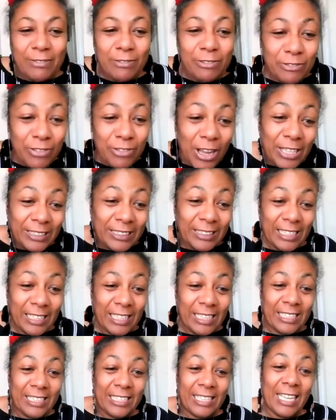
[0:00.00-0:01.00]

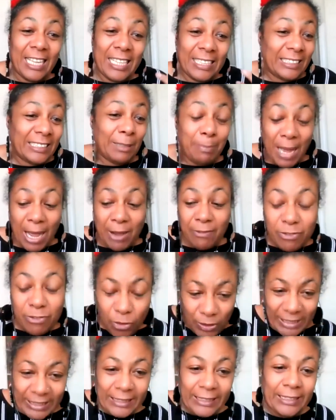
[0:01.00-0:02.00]
Firstly, it's about
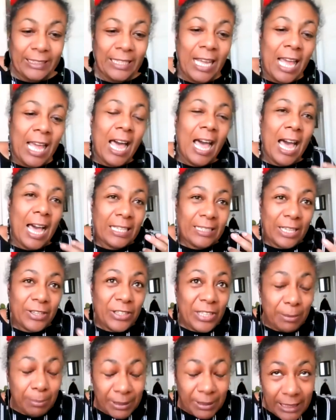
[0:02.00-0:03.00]
voice. And I
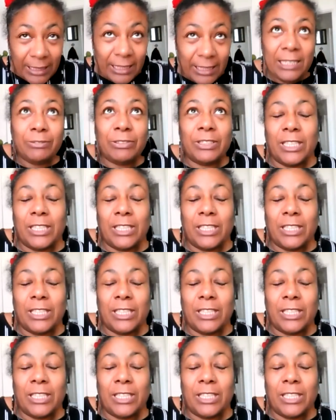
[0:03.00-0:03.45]
think particularly for